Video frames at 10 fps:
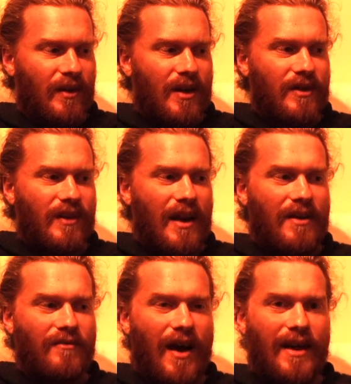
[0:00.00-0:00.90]
is then
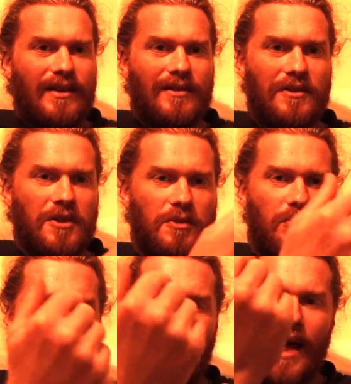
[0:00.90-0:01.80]
invited to
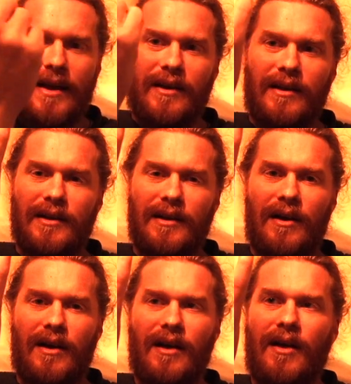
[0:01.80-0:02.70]
spread
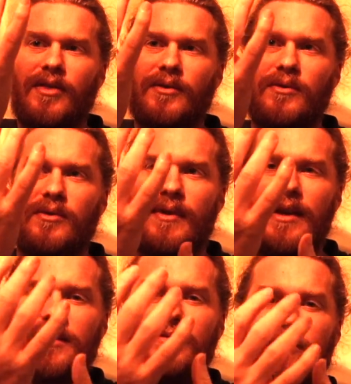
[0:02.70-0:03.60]
through the
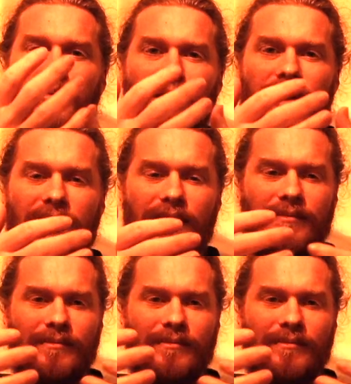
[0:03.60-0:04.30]
rest of the body.